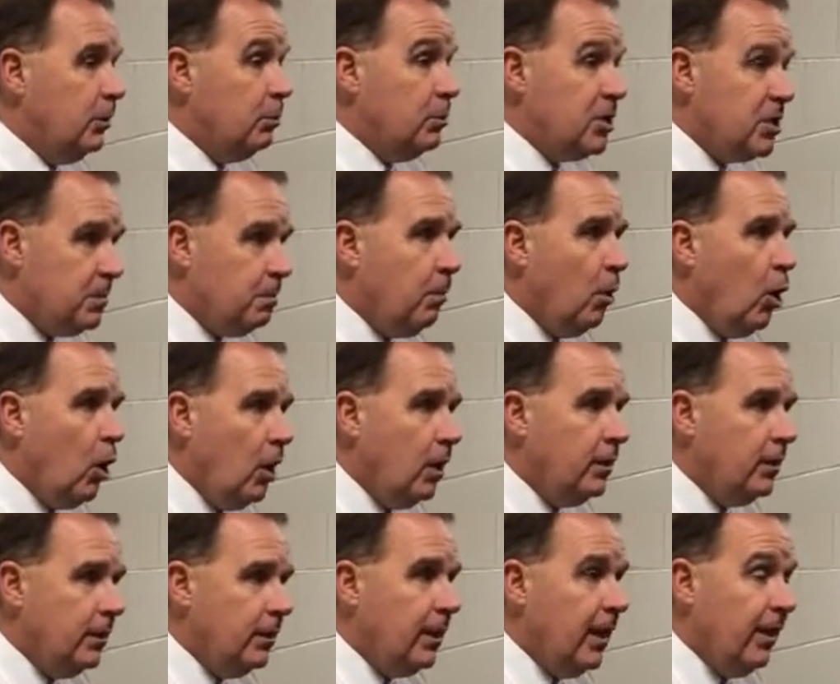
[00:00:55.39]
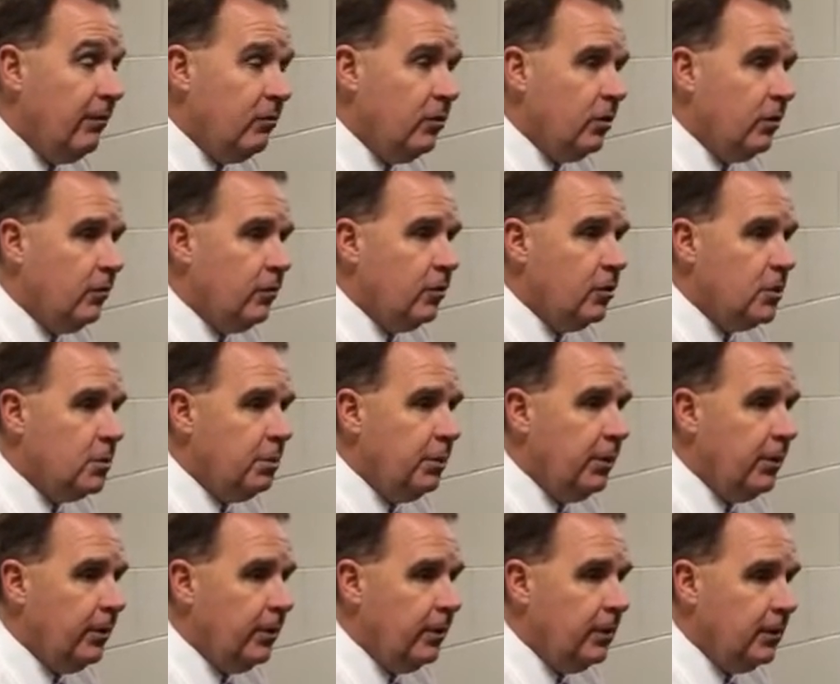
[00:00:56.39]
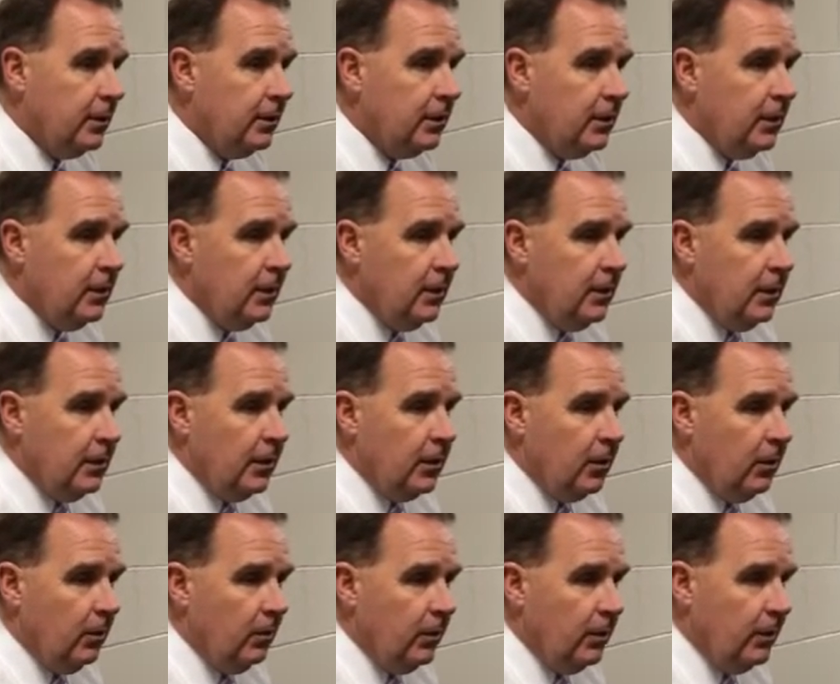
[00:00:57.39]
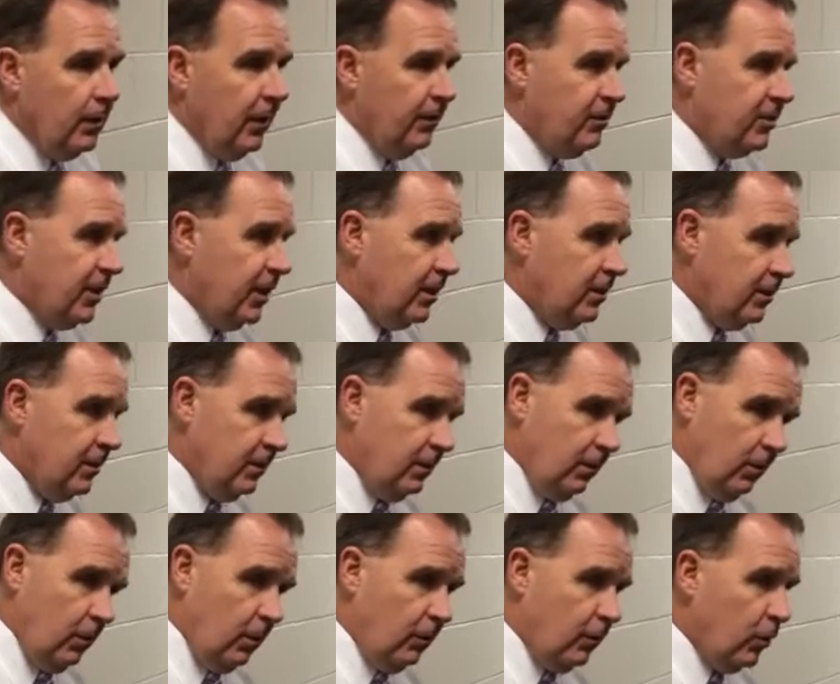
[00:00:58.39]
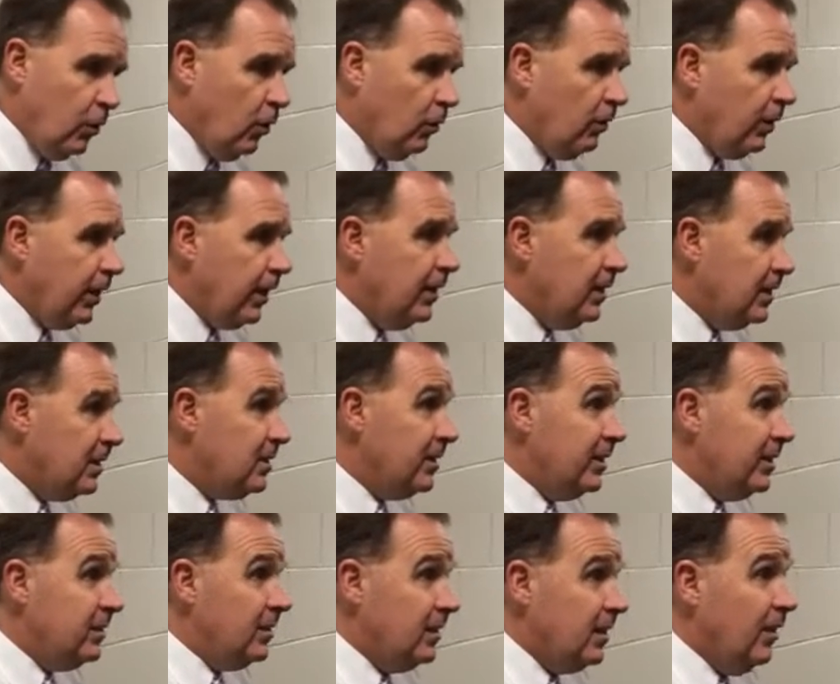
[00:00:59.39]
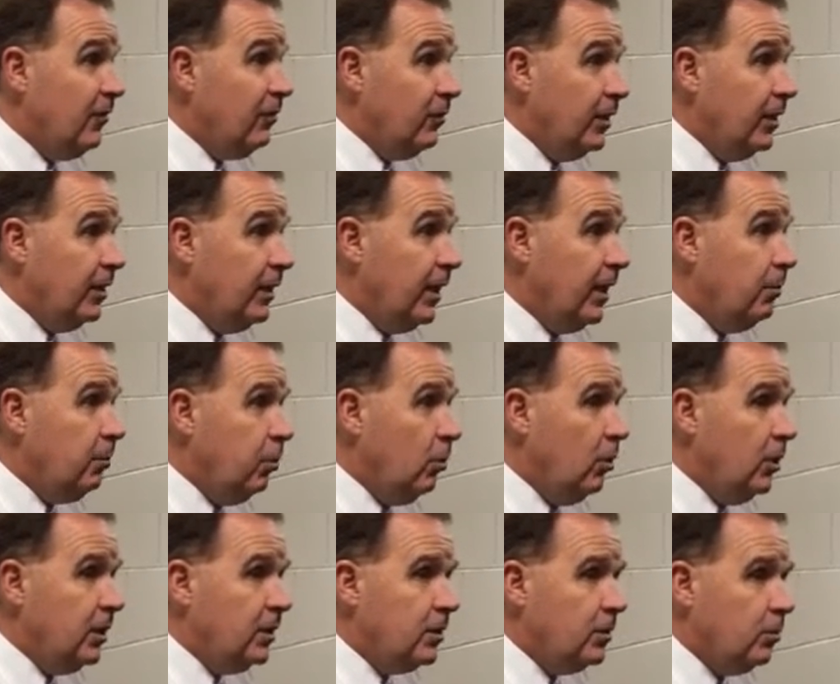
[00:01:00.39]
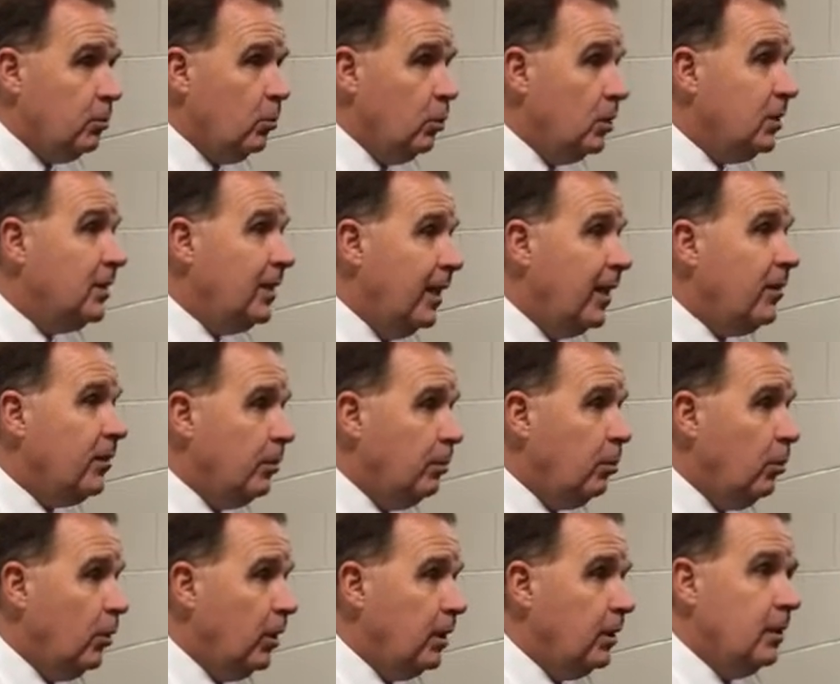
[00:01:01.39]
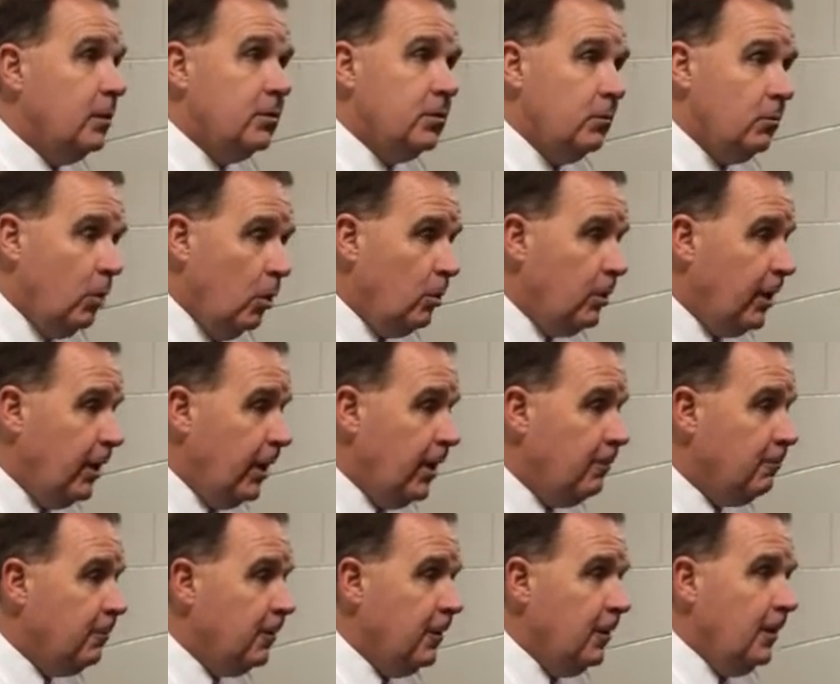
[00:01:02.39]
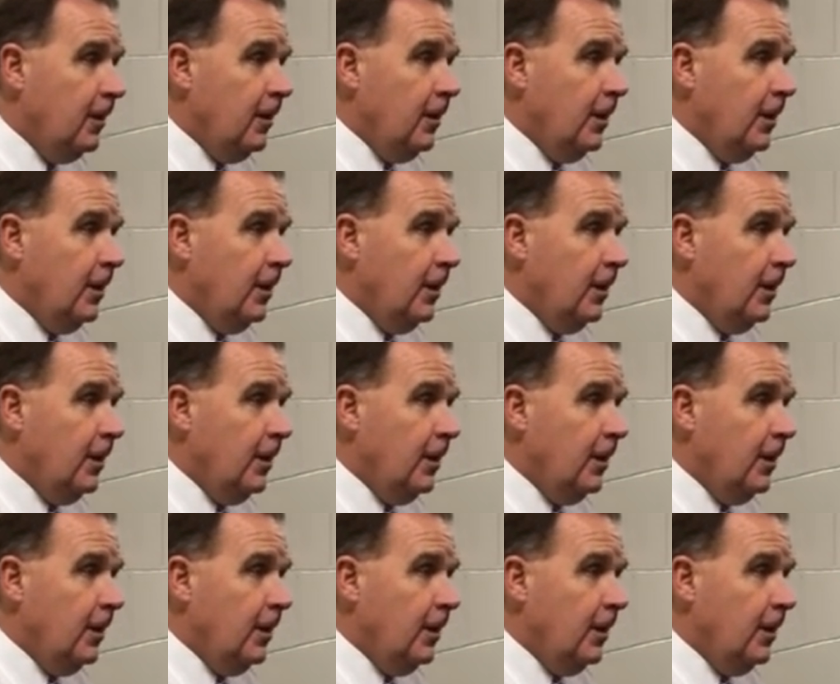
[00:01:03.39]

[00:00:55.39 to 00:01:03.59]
responded after the first period. And I've said it over and over again, this league's a tough league to get points. We'll take the point. It's a road game